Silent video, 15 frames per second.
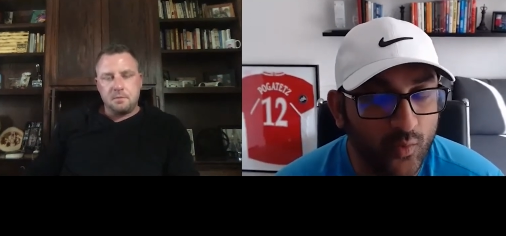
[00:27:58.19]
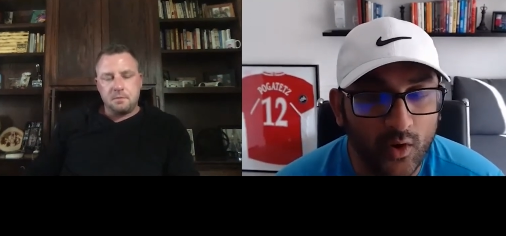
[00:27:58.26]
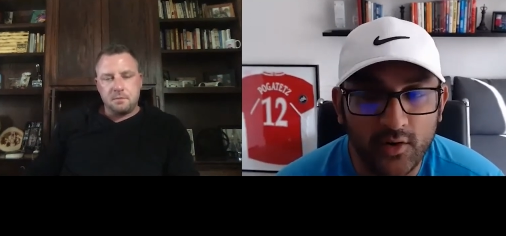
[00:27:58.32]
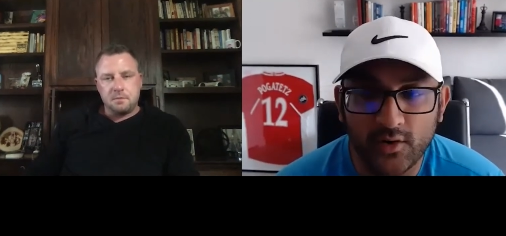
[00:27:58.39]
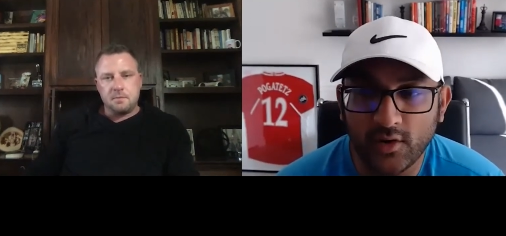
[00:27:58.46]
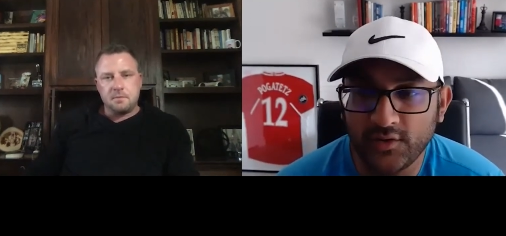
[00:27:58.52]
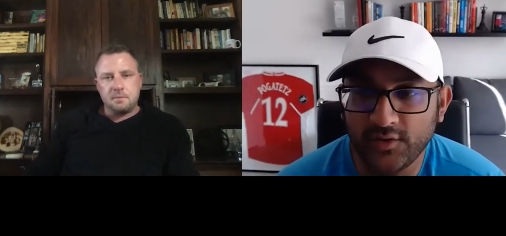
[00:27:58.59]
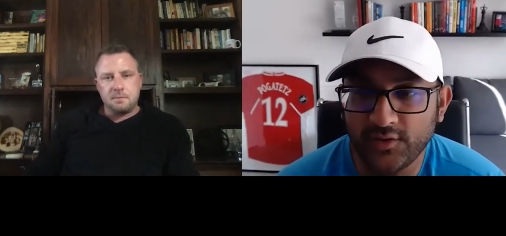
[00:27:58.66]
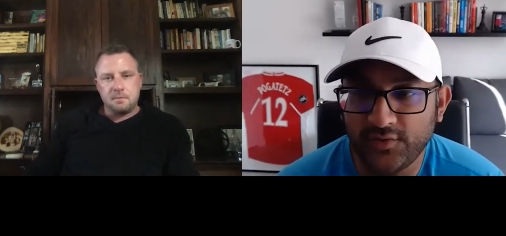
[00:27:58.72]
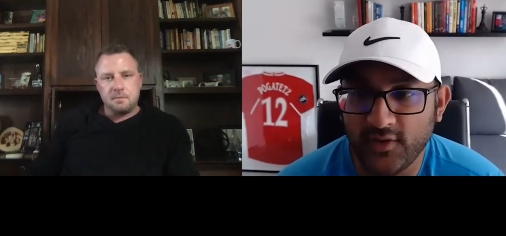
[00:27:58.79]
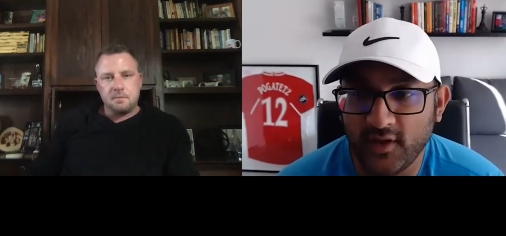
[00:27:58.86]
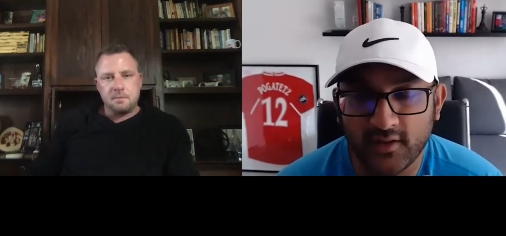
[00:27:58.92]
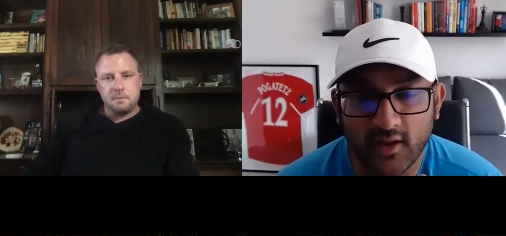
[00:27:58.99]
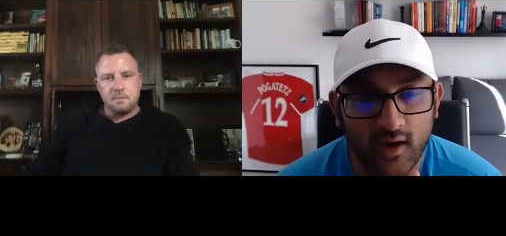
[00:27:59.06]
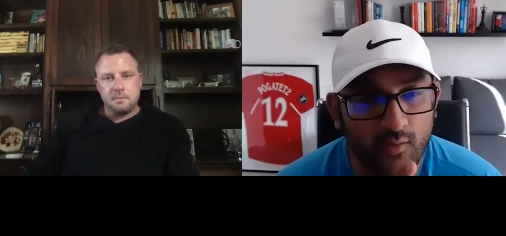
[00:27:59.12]
Speaker 1: One other
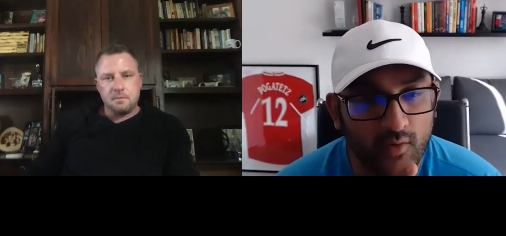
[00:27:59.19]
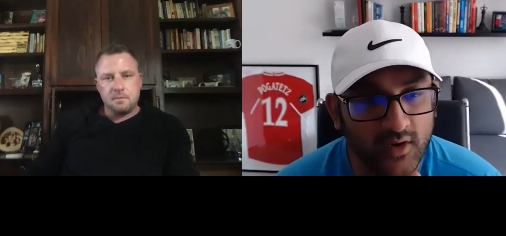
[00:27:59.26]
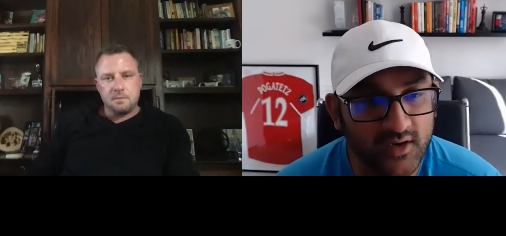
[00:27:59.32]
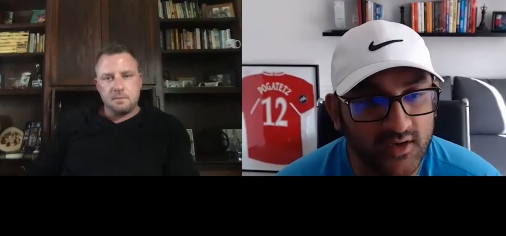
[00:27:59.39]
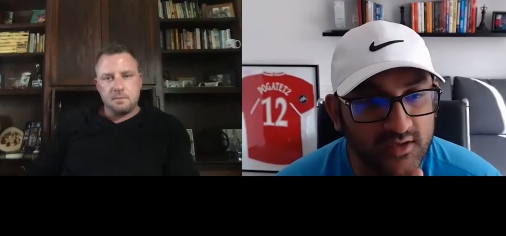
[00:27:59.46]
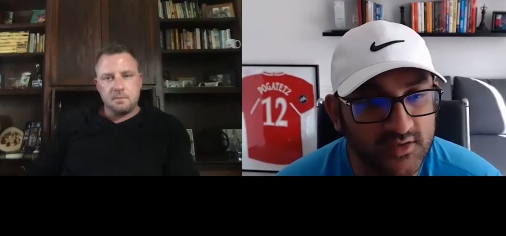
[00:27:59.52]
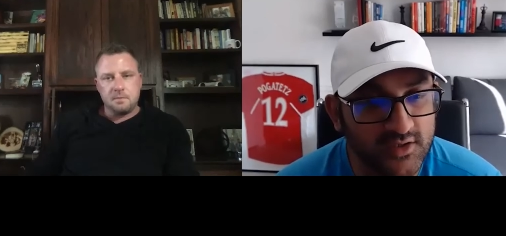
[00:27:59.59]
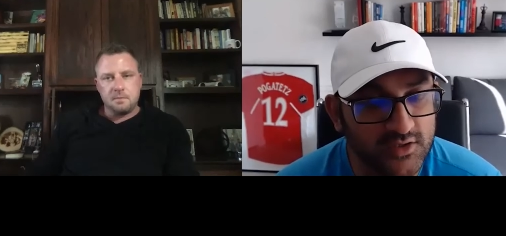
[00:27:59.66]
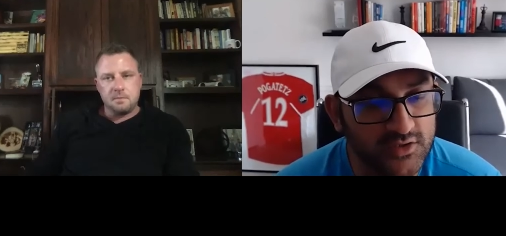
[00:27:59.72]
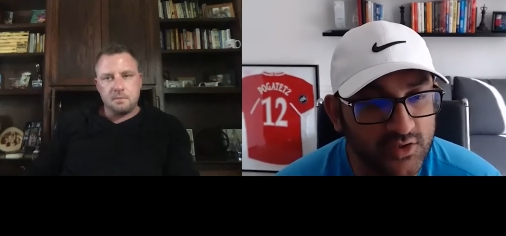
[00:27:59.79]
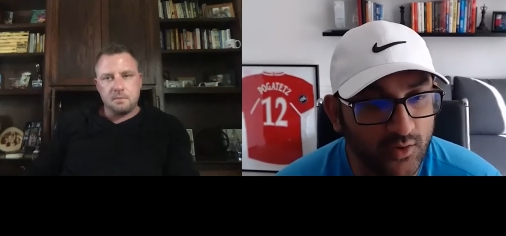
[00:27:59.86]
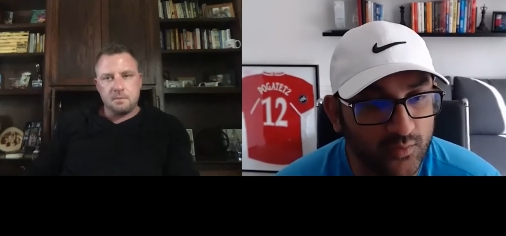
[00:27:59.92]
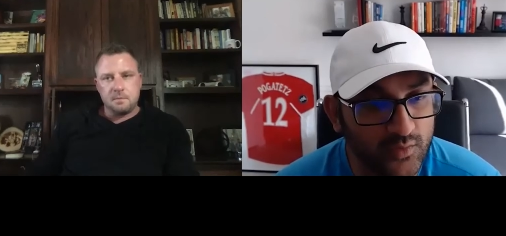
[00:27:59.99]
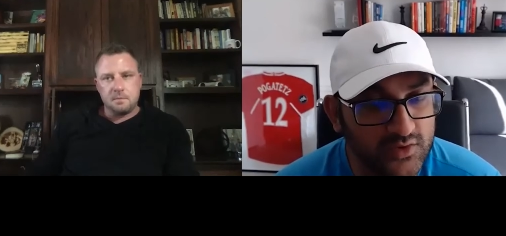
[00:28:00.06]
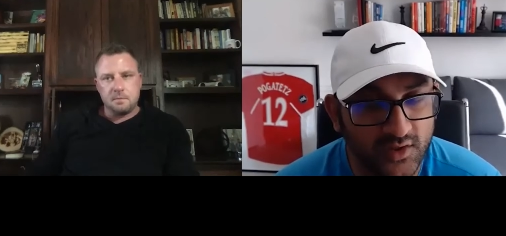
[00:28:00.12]
thing that I wanted to touch
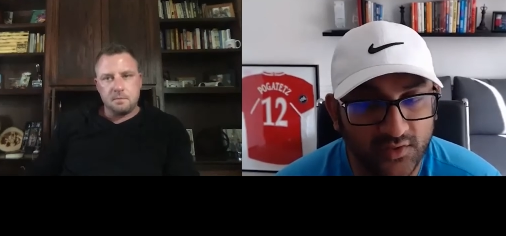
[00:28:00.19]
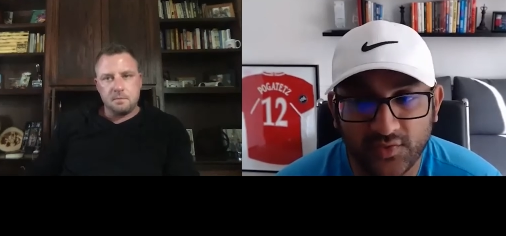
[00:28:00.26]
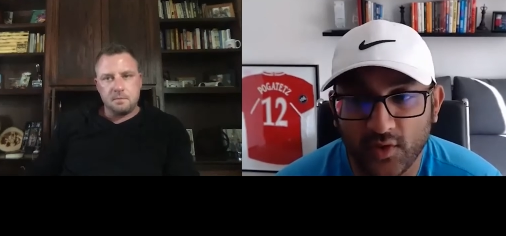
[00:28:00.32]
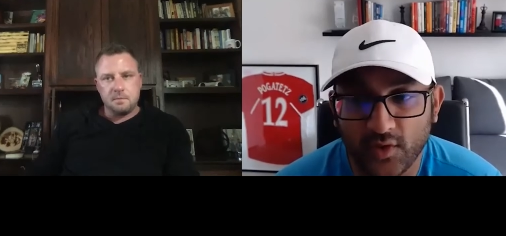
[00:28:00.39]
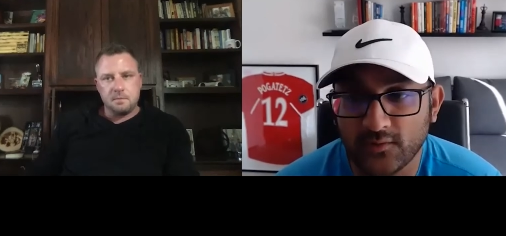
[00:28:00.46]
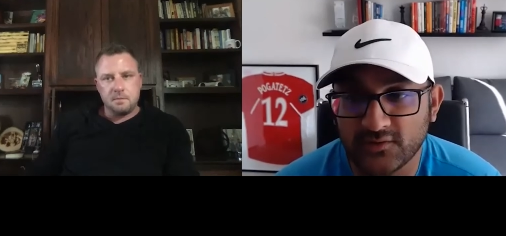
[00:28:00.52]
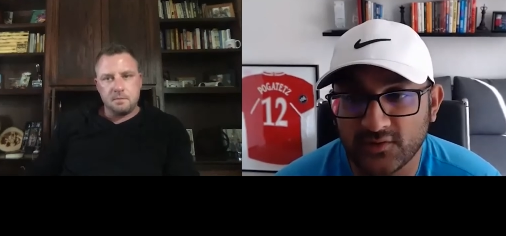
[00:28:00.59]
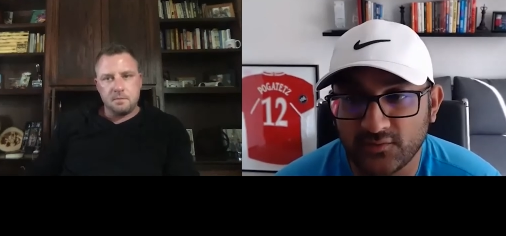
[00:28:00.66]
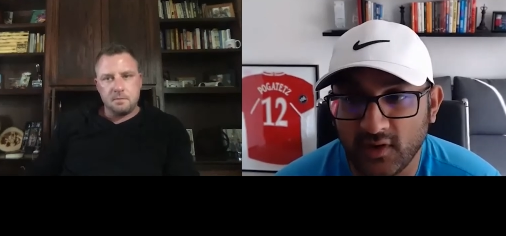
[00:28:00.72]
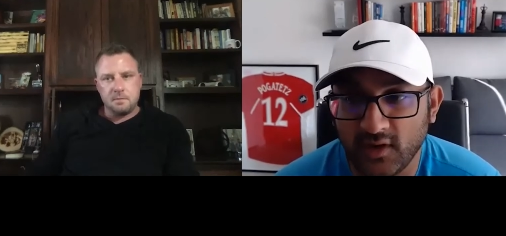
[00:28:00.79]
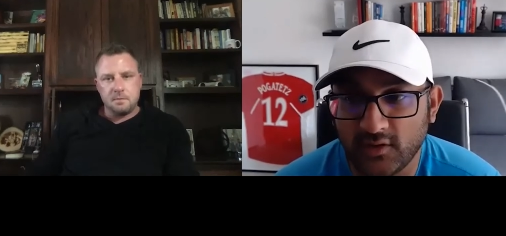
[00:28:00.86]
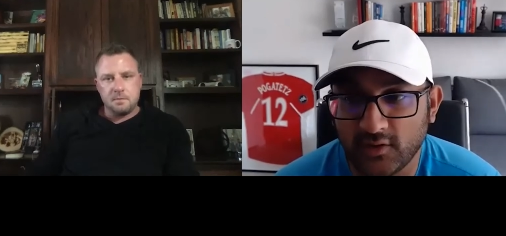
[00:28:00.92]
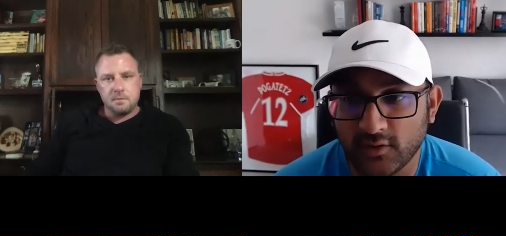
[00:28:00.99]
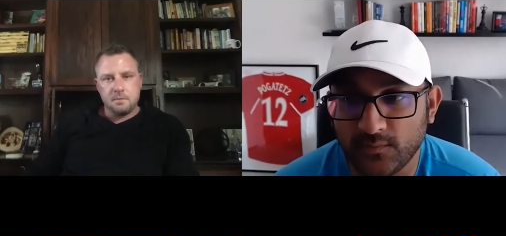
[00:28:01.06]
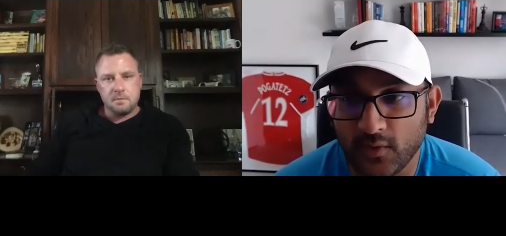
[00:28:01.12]
on, which I thought was a
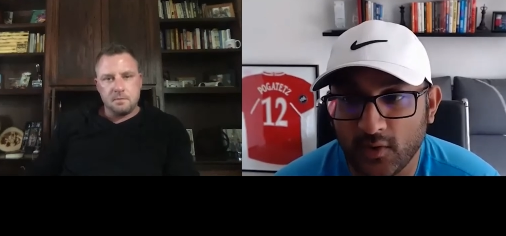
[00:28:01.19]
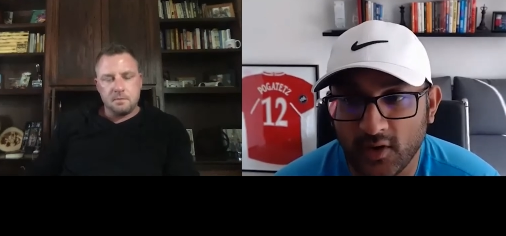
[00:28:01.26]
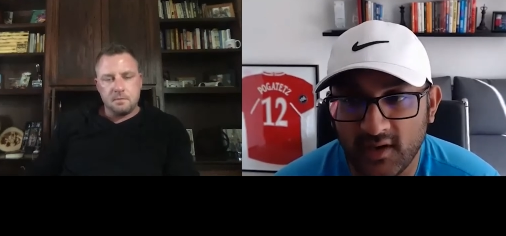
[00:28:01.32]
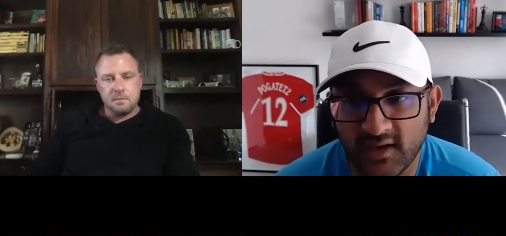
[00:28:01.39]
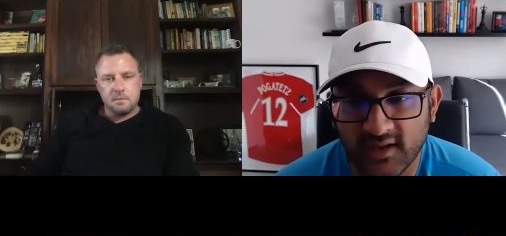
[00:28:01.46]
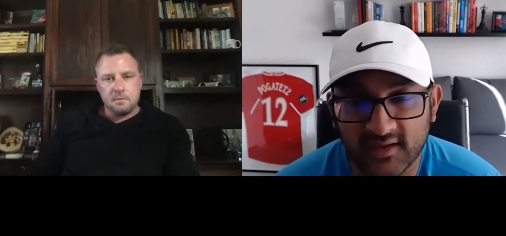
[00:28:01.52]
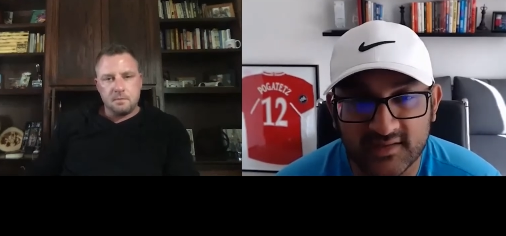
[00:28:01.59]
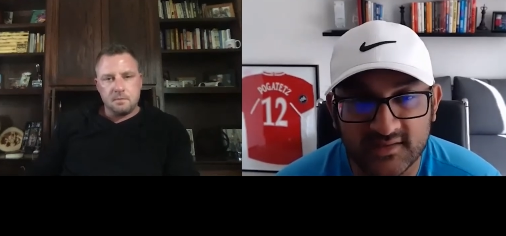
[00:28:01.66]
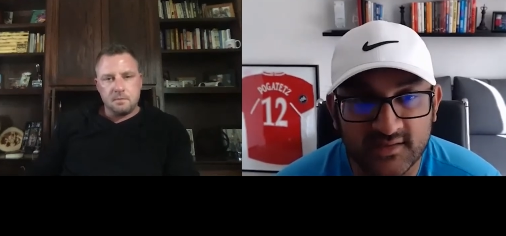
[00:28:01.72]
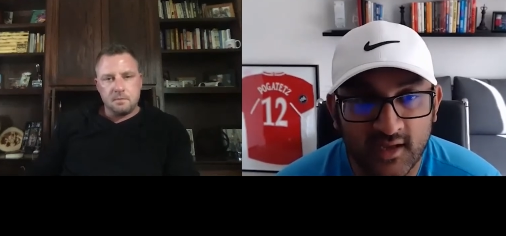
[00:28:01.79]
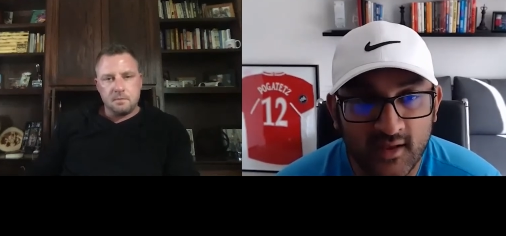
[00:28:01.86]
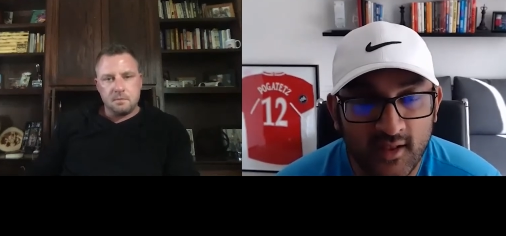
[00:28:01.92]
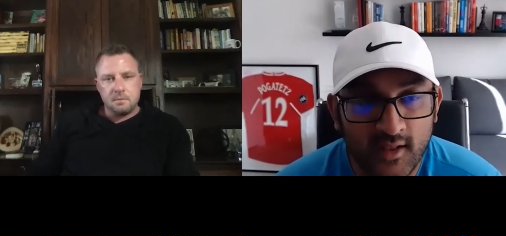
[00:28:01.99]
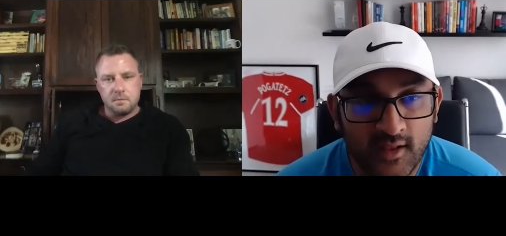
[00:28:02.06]
really good point, is